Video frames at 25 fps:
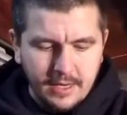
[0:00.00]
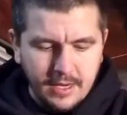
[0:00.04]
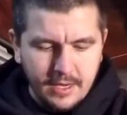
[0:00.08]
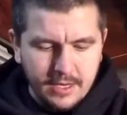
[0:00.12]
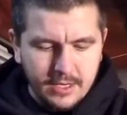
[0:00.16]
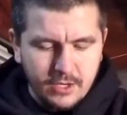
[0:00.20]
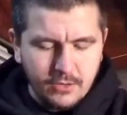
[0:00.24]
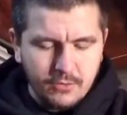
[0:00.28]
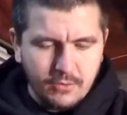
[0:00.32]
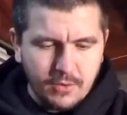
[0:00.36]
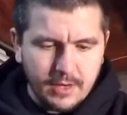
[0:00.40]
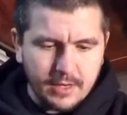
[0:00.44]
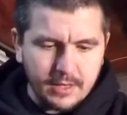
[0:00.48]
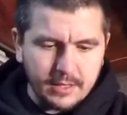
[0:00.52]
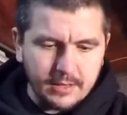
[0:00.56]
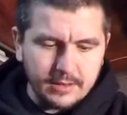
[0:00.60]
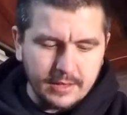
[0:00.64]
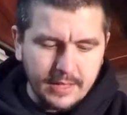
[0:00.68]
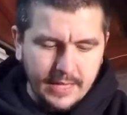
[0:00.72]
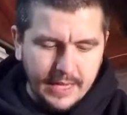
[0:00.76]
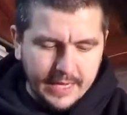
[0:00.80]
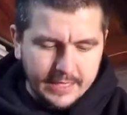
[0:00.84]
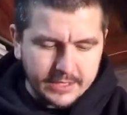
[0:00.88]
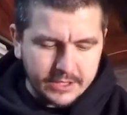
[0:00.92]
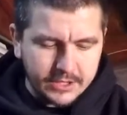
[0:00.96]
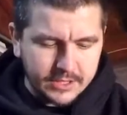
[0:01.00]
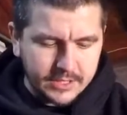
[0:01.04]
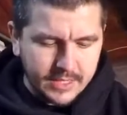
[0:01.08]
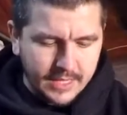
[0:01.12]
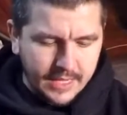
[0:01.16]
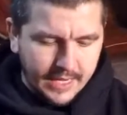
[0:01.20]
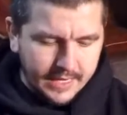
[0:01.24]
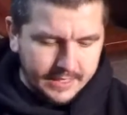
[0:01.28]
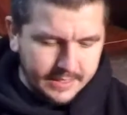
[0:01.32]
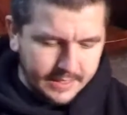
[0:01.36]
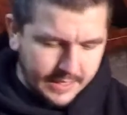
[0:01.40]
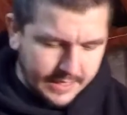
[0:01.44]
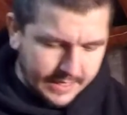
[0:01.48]
and you want to latch
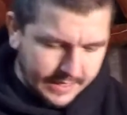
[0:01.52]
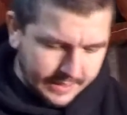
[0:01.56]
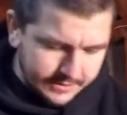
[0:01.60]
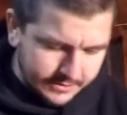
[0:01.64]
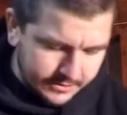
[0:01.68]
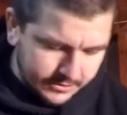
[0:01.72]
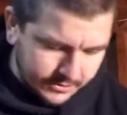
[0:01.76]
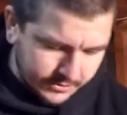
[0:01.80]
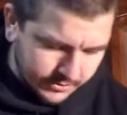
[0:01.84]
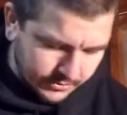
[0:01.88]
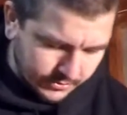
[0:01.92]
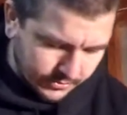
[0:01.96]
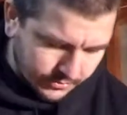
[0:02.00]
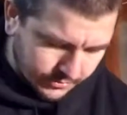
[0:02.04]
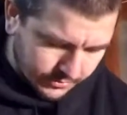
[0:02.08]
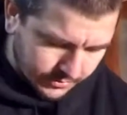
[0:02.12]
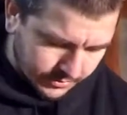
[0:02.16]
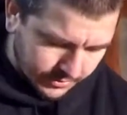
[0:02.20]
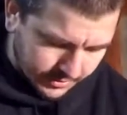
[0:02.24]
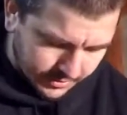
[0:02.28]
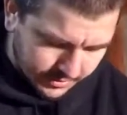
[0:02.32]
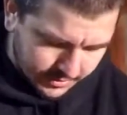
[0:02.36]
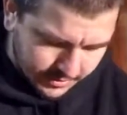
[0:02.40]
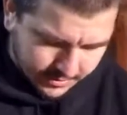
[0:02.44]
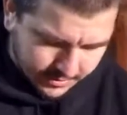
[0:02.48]
that onto